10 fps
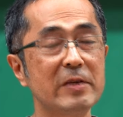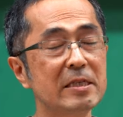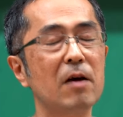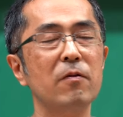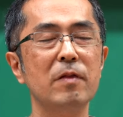
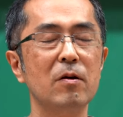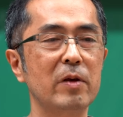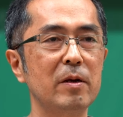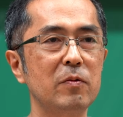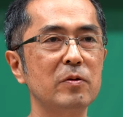Physical
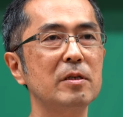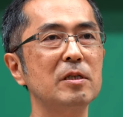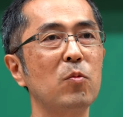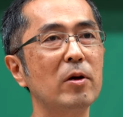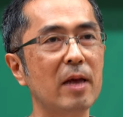theory, which
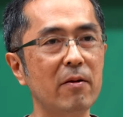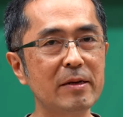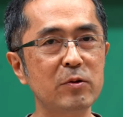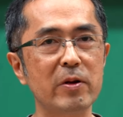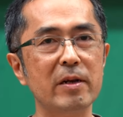is more
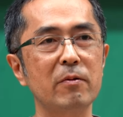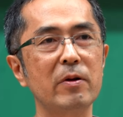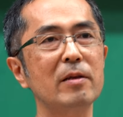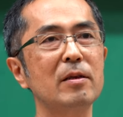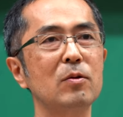directly
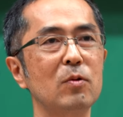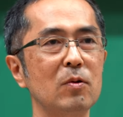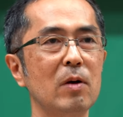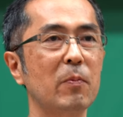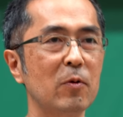related
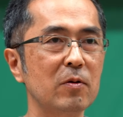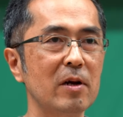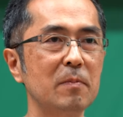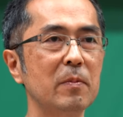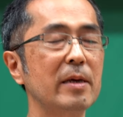to our
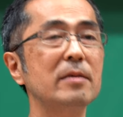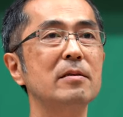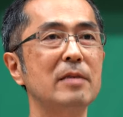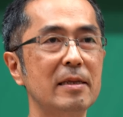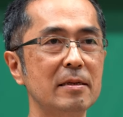program,
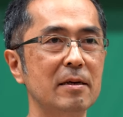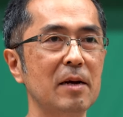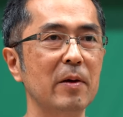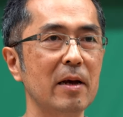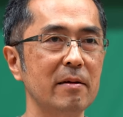is
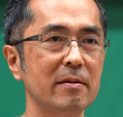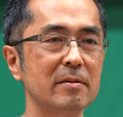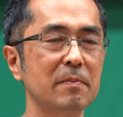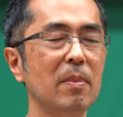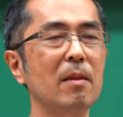statistical
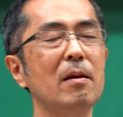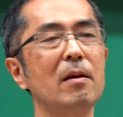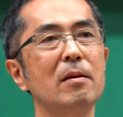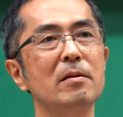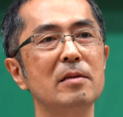mechanics.
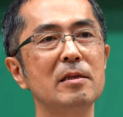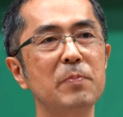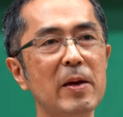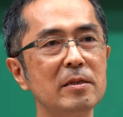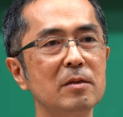
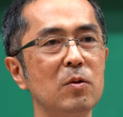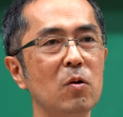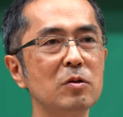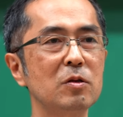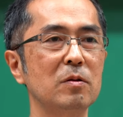Since basic
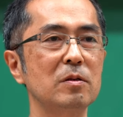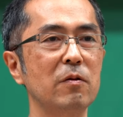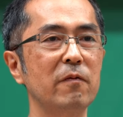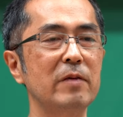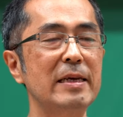
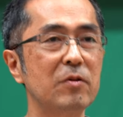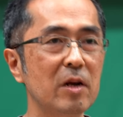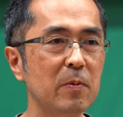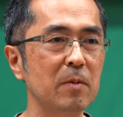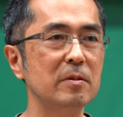notions of
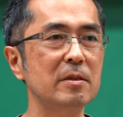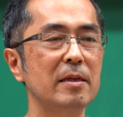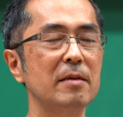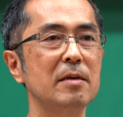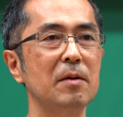equilibrium
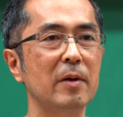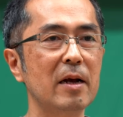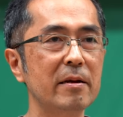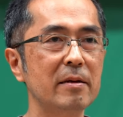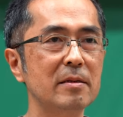statistical
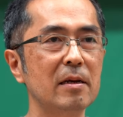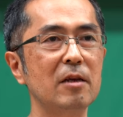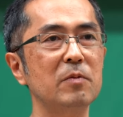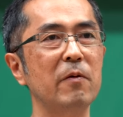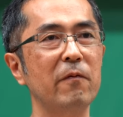mechanics
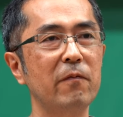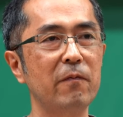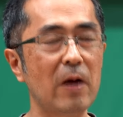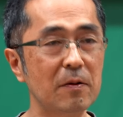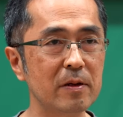has been
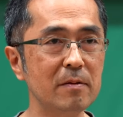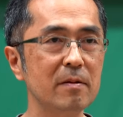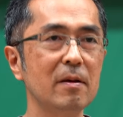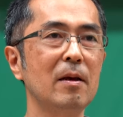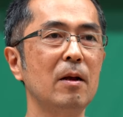
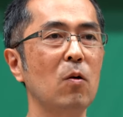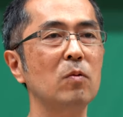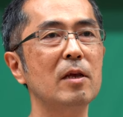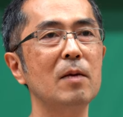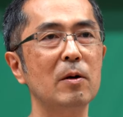founded
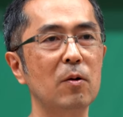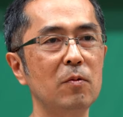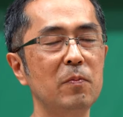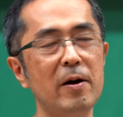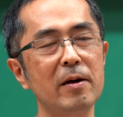long time
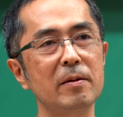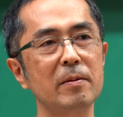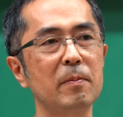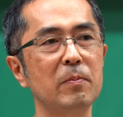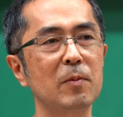ago
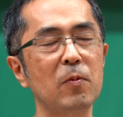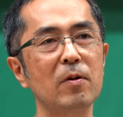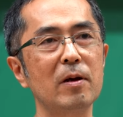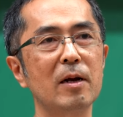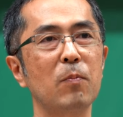by
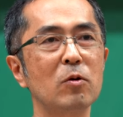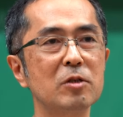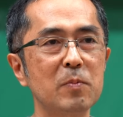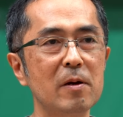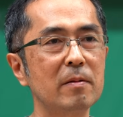people like
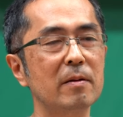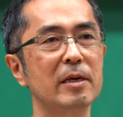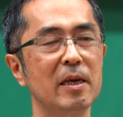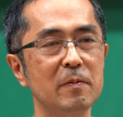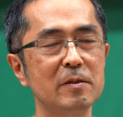Boltzmann,
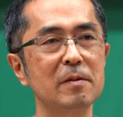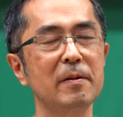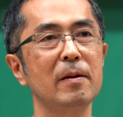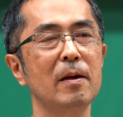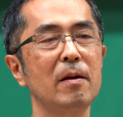Gibbs,